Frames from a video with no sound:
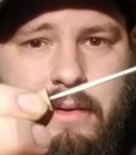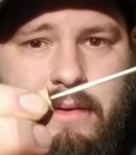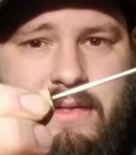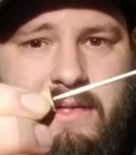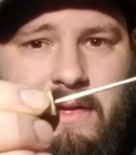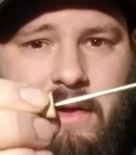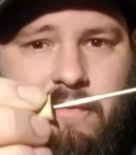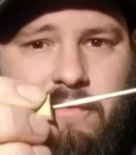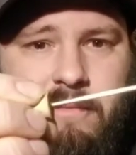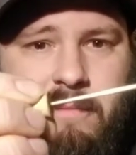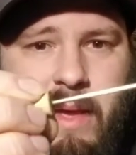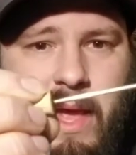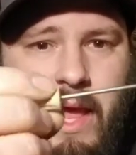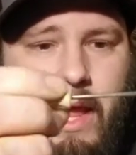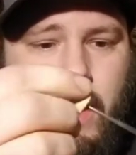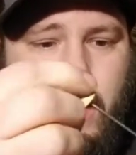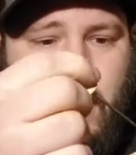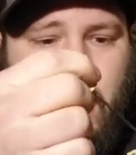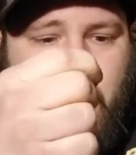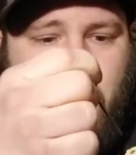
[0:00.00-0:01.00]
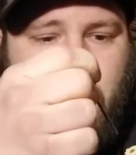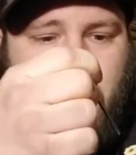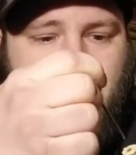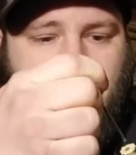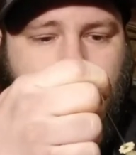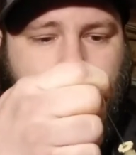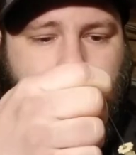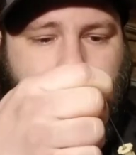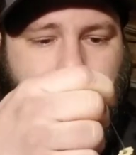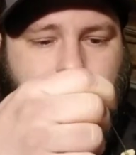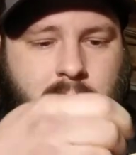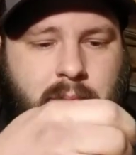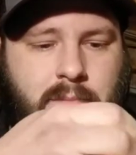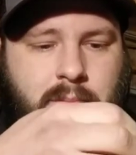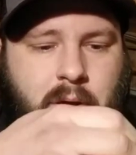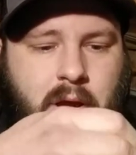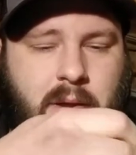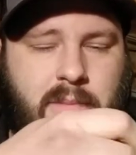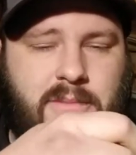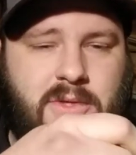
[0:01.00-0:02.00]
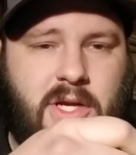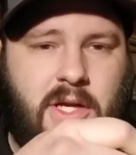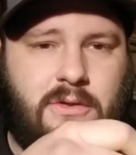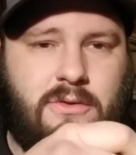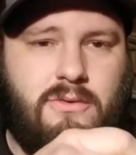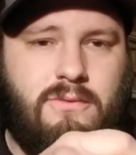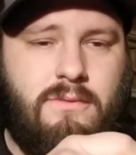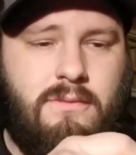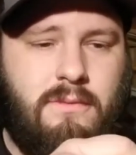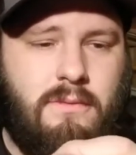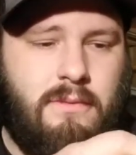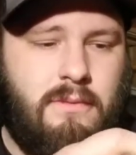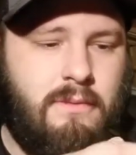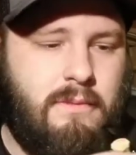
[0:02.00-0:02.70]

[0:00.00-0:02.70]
self-made pipe check tool.